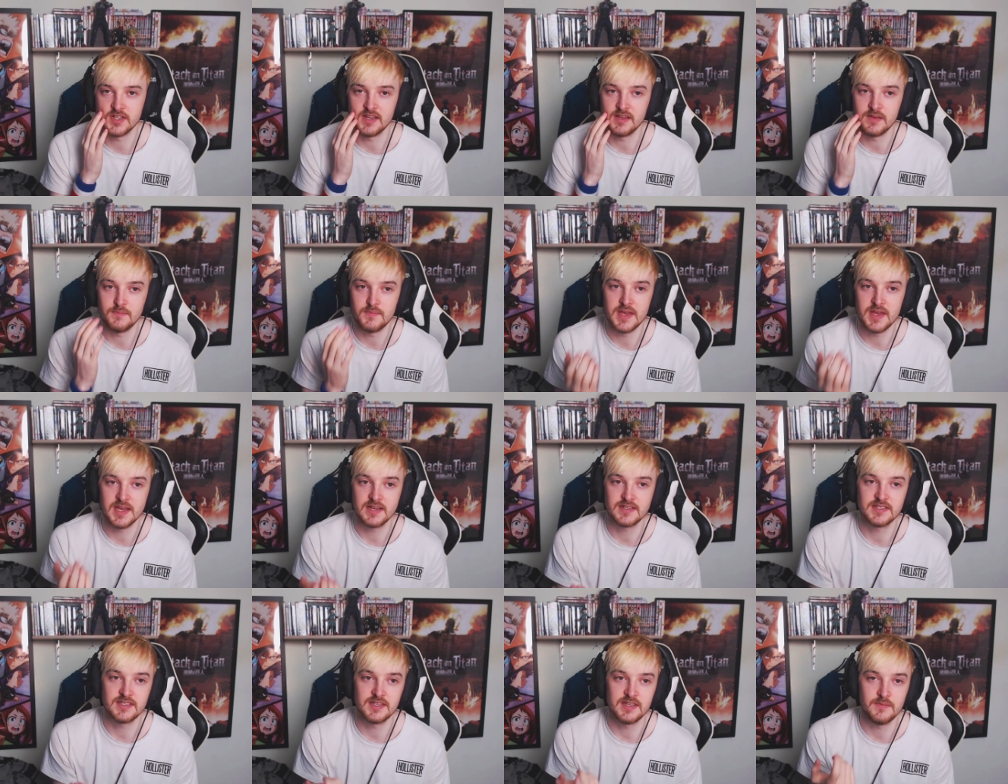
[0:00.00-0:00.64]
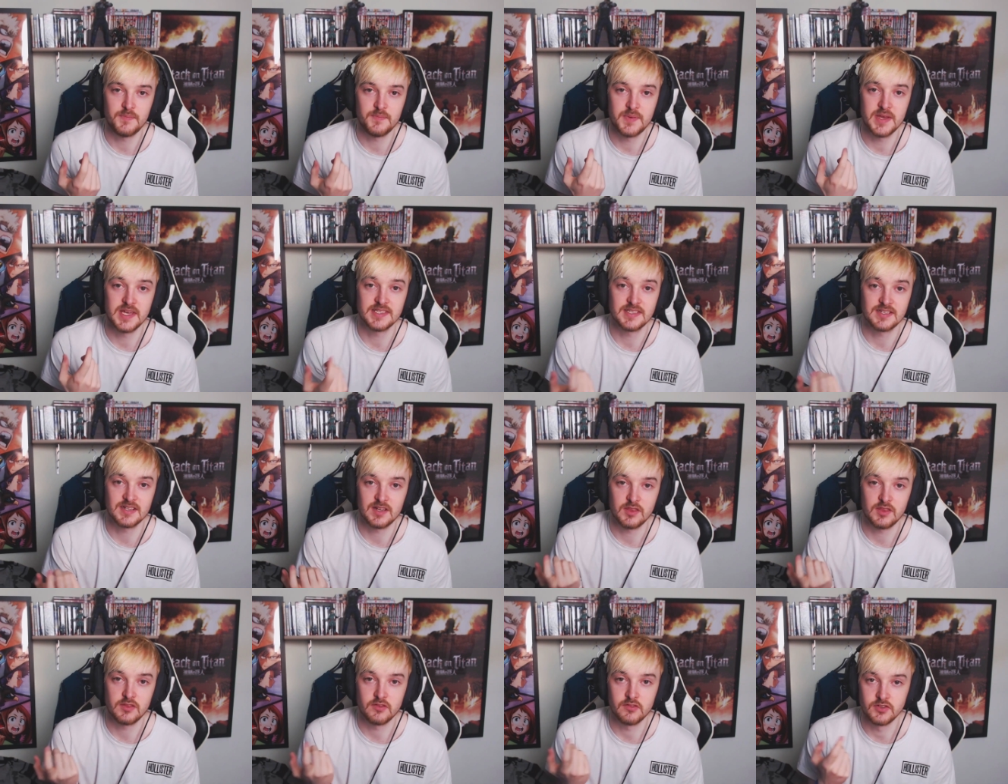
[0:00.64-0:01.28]
He makes it, he
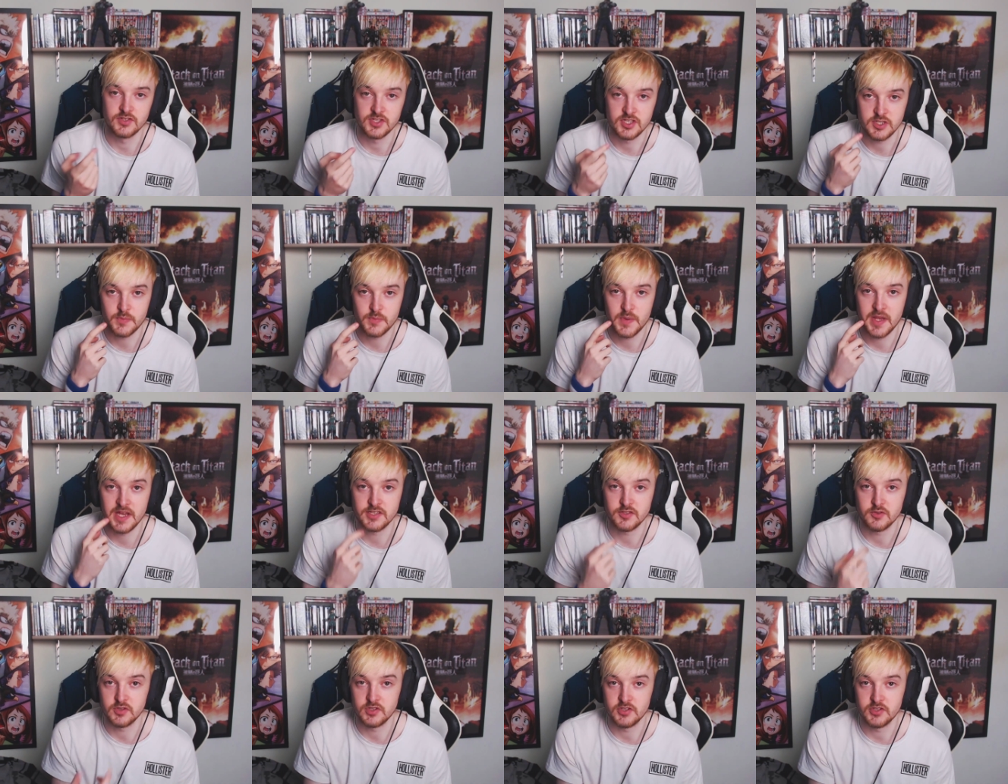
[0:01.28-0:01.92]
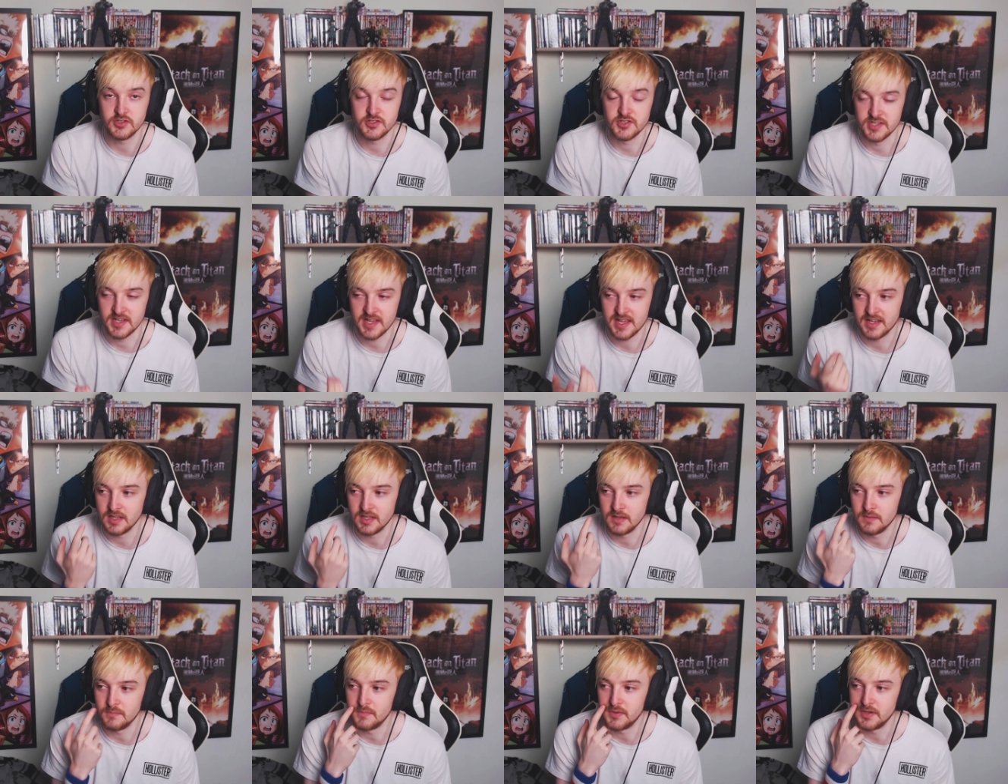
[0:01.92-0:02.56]
basically throws the spear so he doesn't
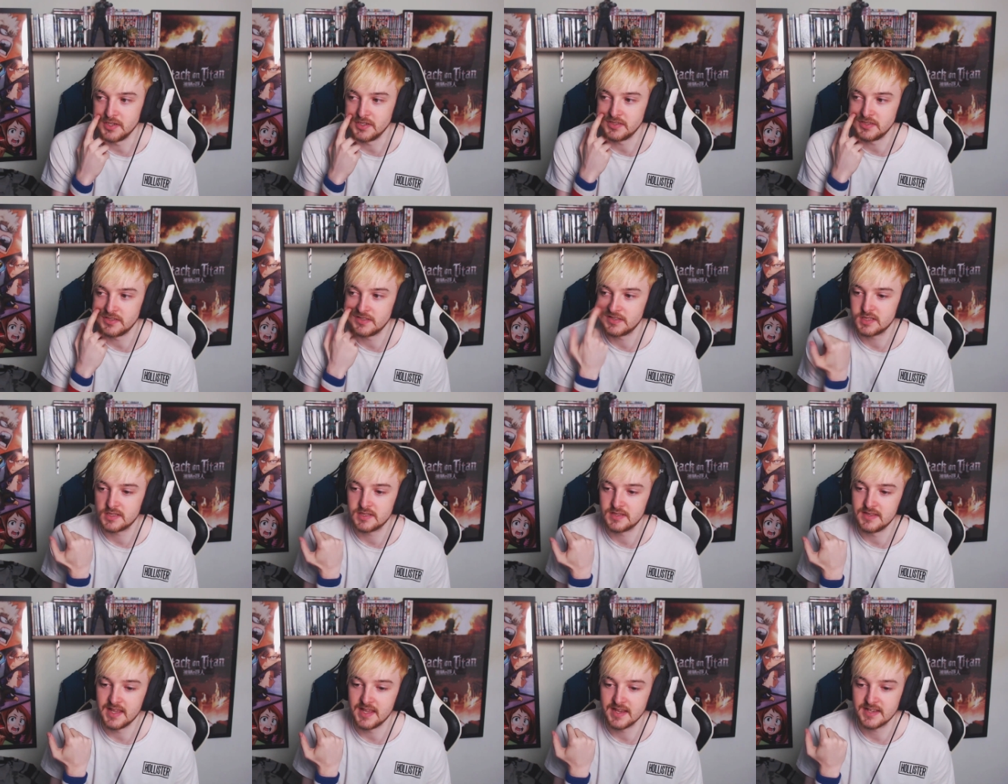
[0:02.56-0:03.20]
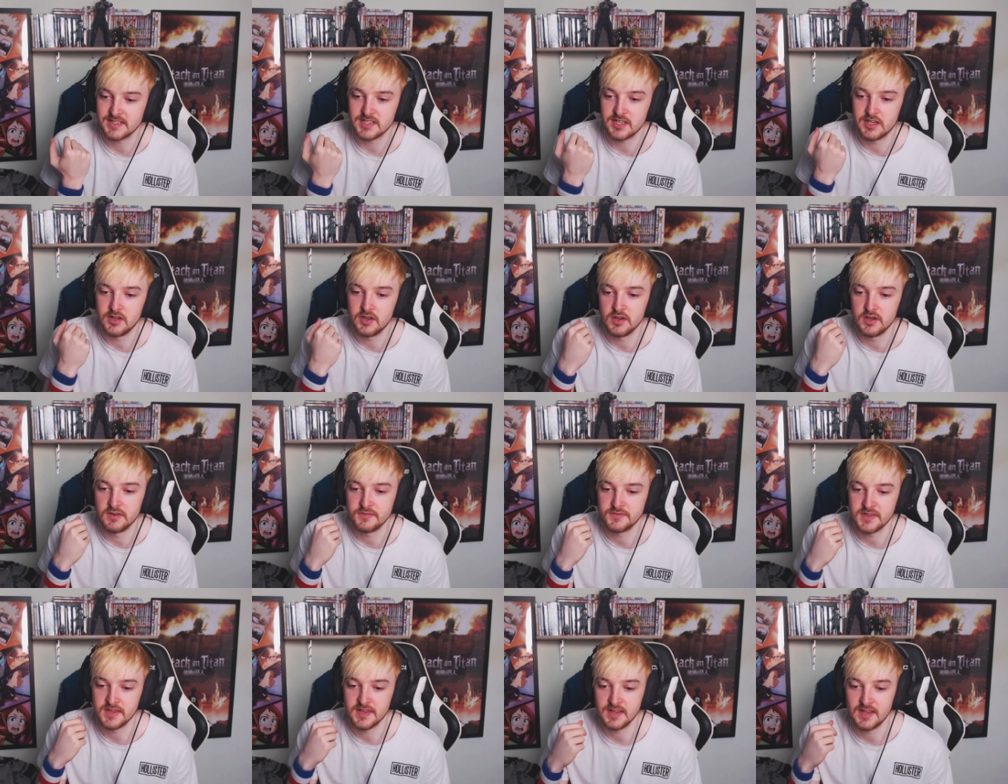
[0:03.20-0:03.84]
kill him, but he nicks it
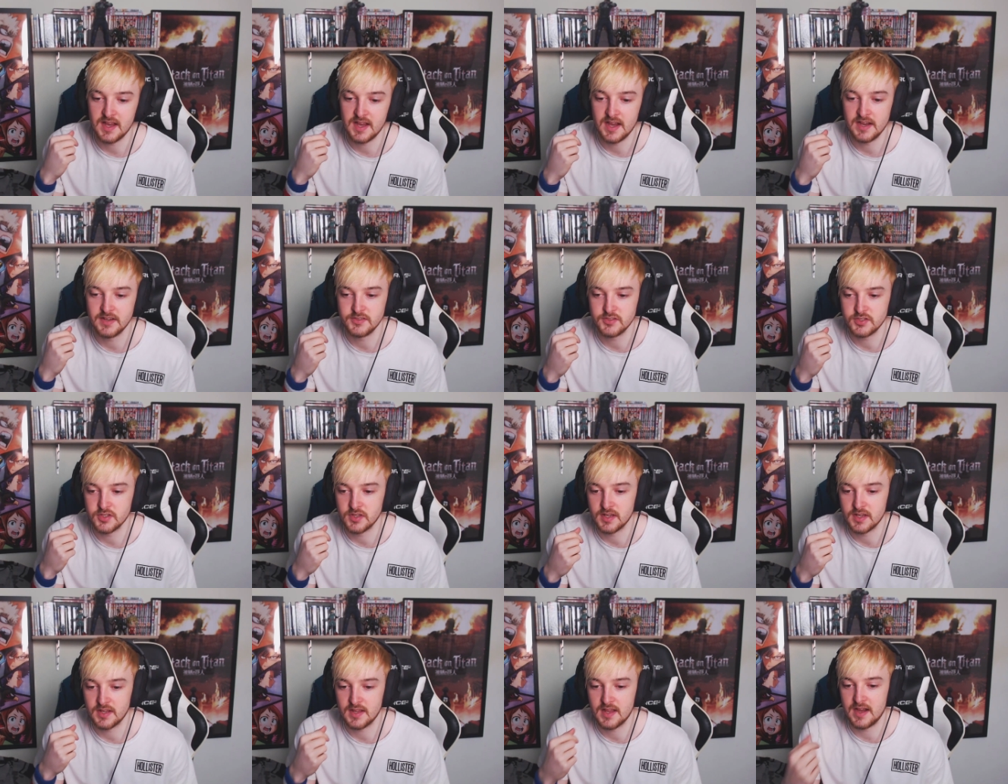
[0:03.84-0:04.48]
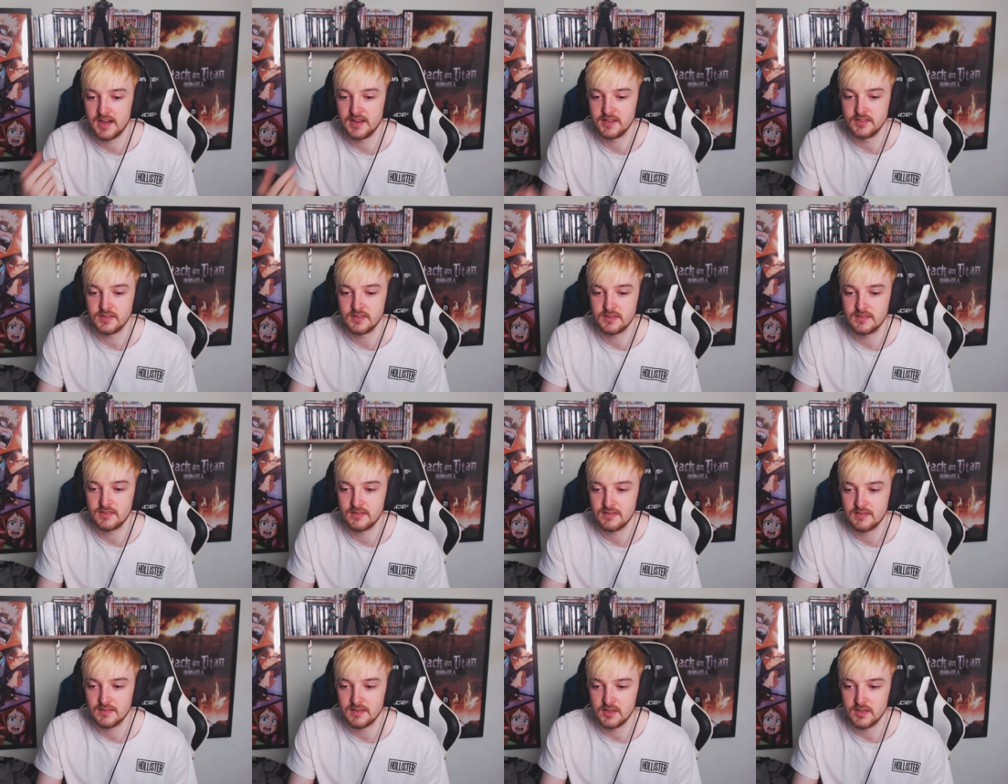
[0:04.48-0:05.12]
enough to the guy so the guy,
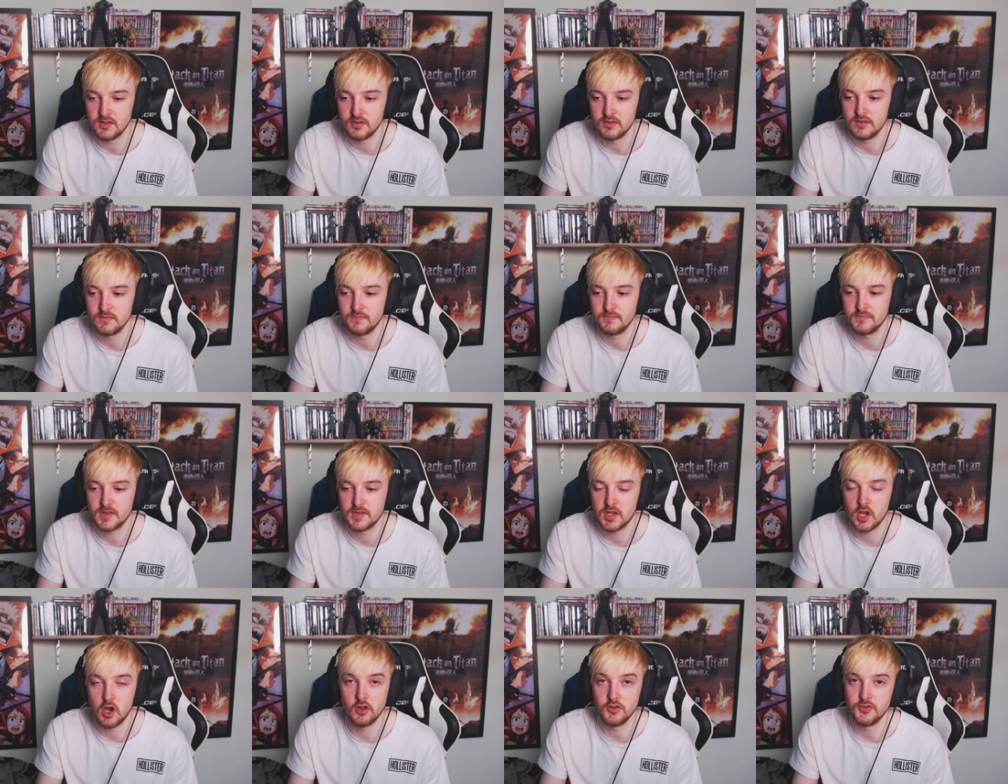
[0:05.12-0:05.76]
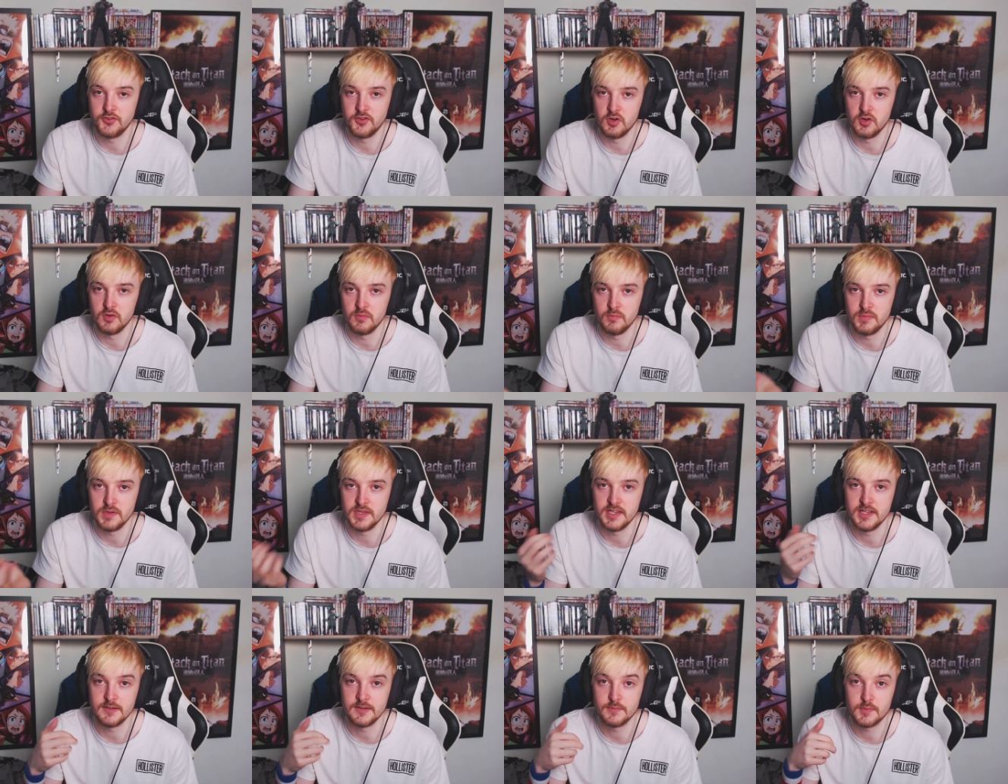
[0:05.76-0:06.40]
you know, gods don't
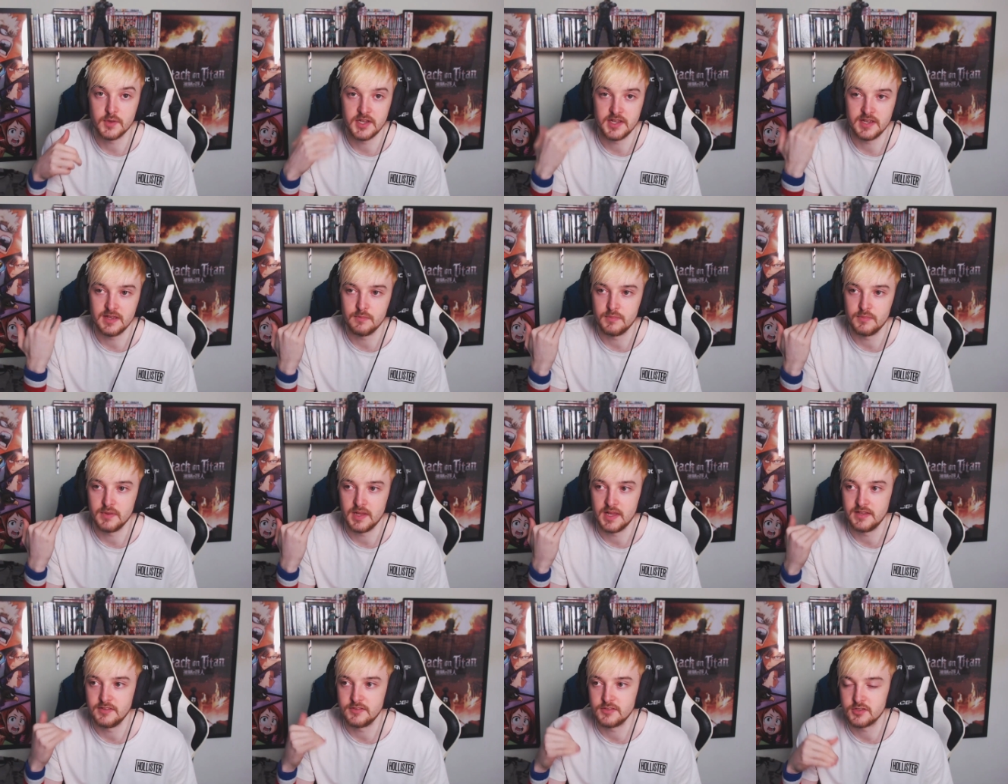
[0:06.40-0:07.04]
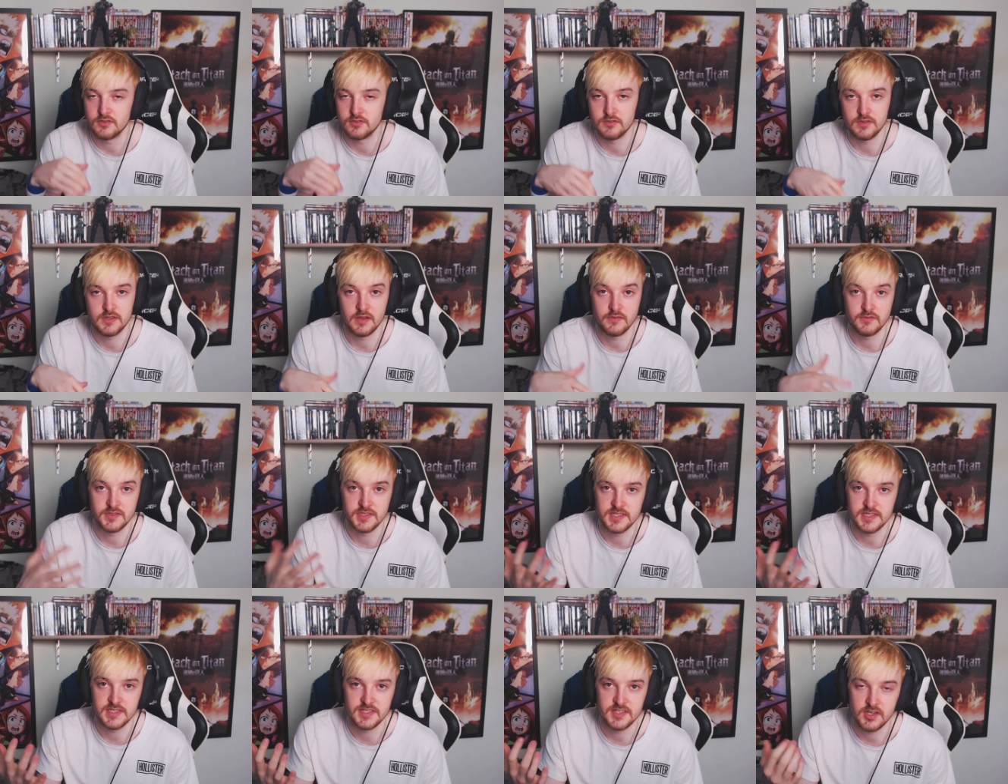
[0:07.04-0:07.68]
bleed, but he bled, so he
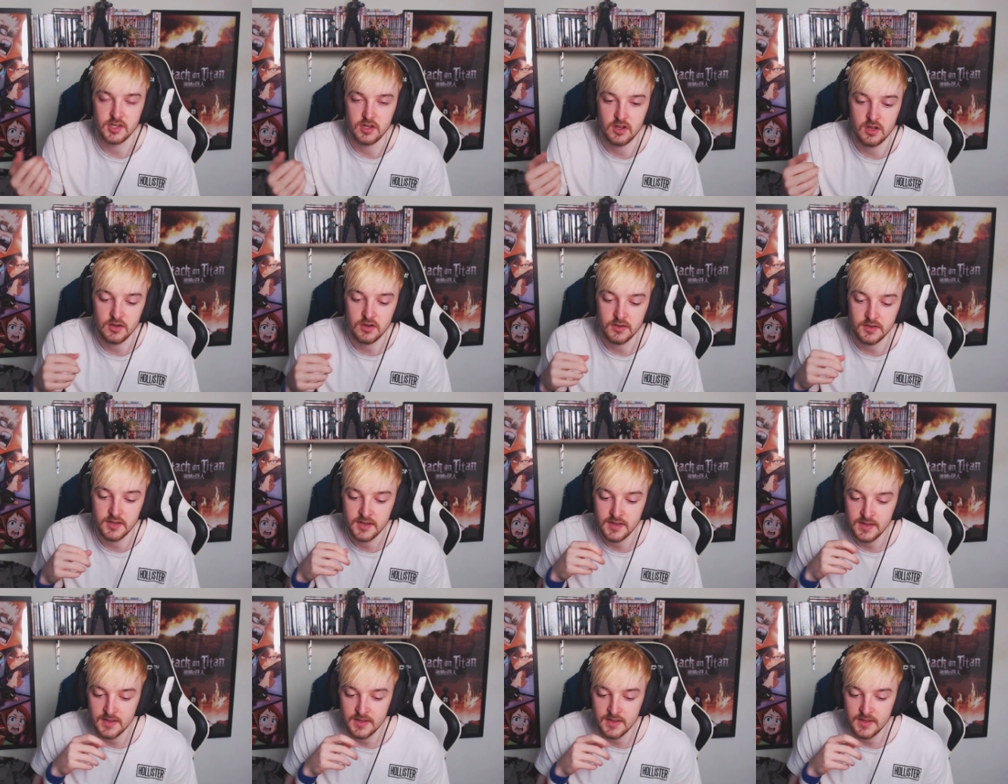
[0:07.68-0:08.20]
obviously isn't a god.